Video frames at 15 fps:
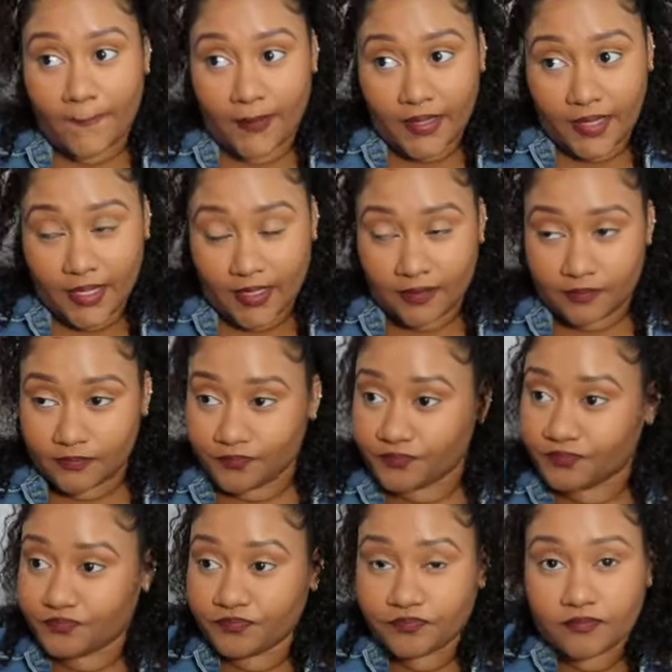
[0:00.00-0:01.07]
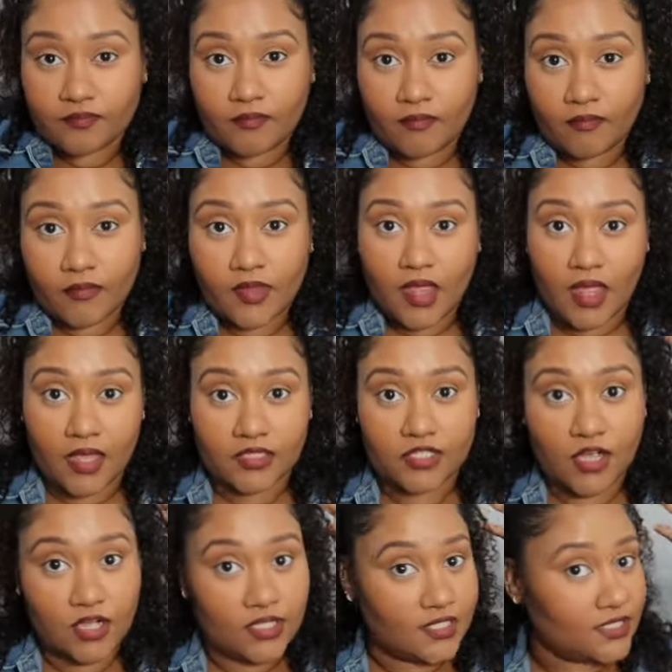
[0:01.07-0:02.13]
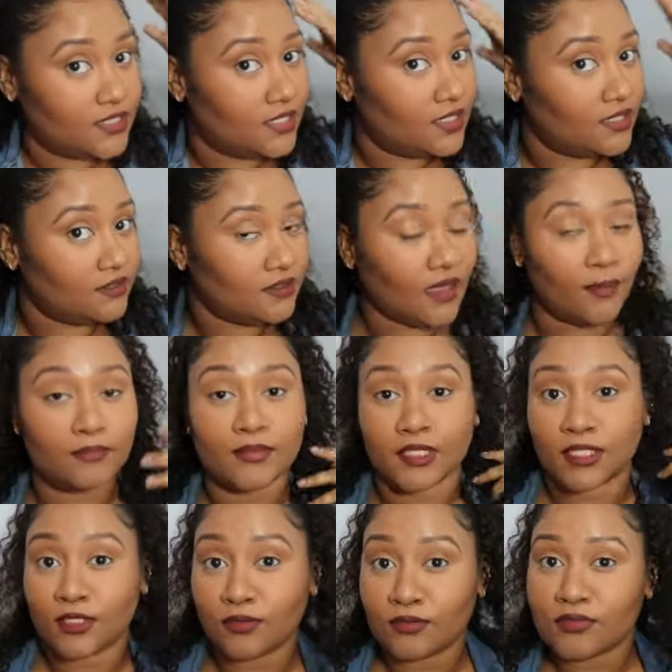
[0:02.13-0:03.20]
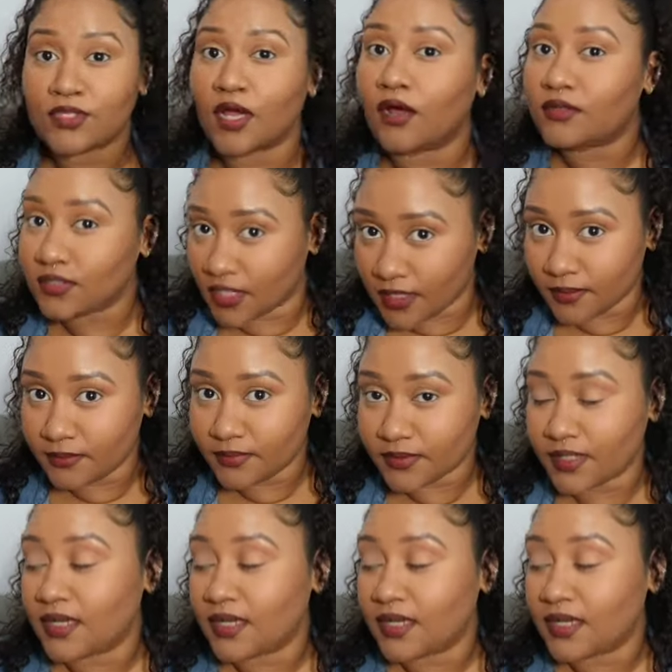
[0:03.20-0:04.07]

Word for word: babe as y'all can see i'm a little dolled up